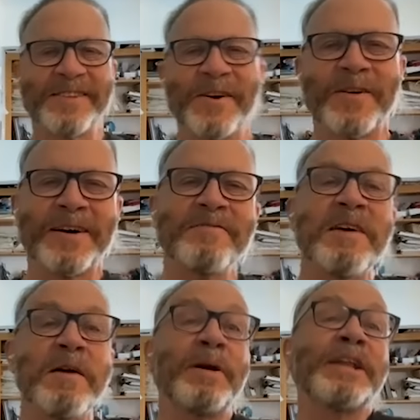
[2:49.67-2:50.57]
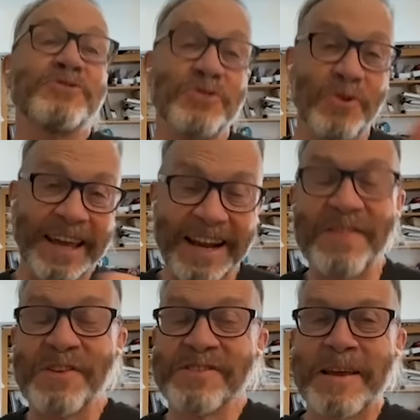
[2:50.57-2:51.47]
so but enjoying it
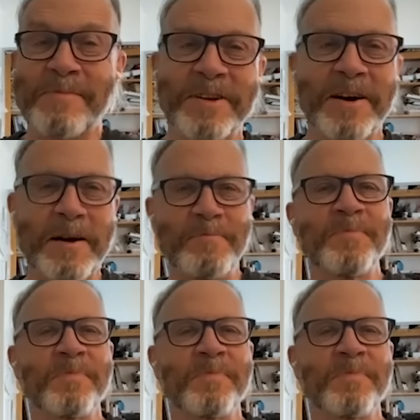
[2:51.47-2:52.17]
at the same time.